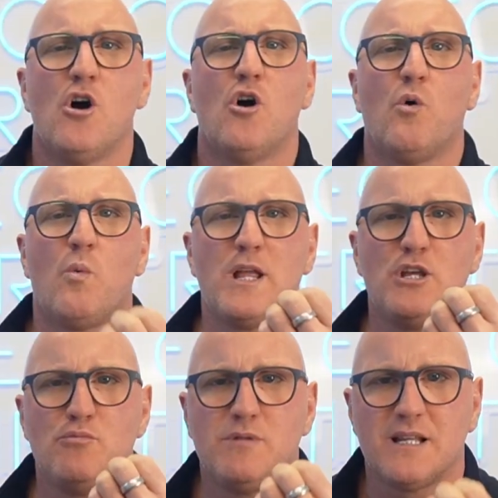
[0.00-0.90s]
or when
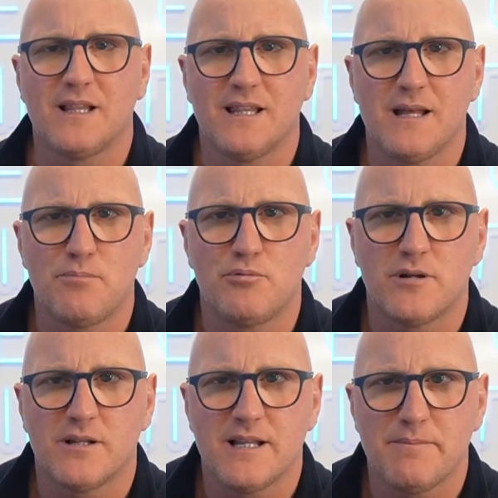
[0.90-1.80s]
you
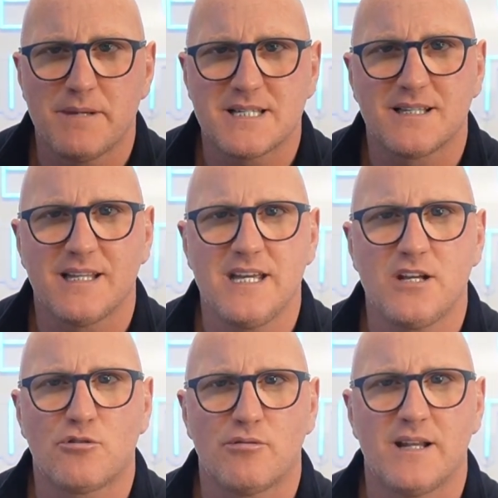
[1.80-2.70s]
deliberately
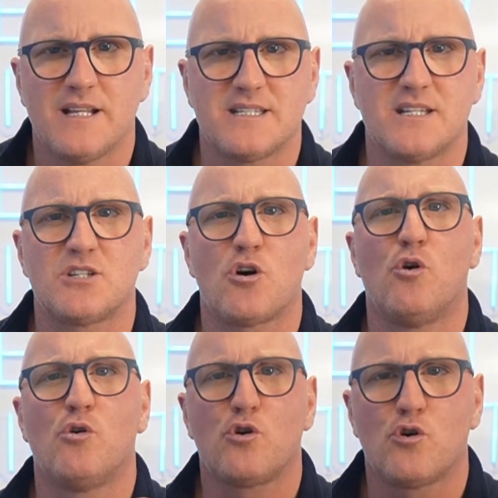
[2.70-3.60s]
mislead creditors
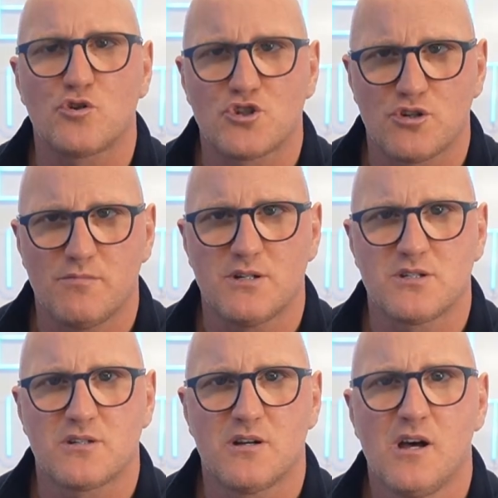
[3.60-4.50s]
or customers.